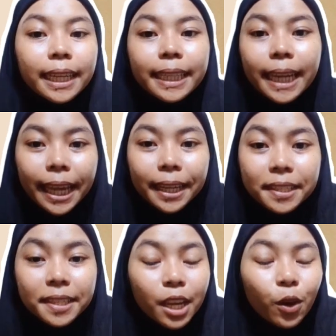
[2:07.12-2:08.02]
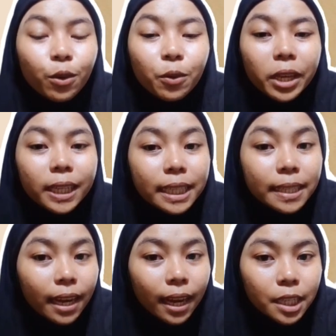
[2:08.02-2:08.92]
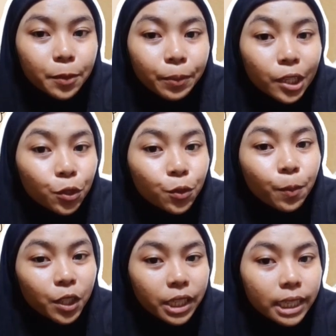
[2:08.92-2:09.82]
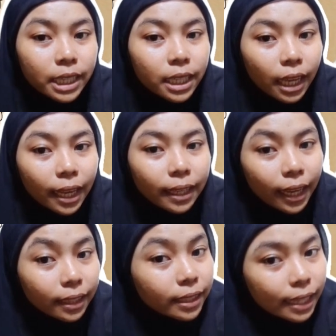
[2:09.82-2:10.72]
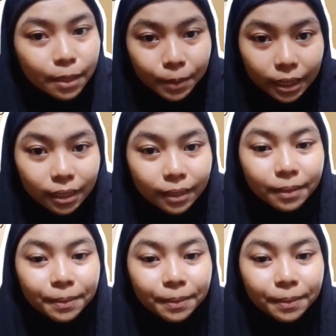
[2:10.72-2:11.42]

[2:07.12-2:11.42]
Next, we will discuss presupposition and entailment.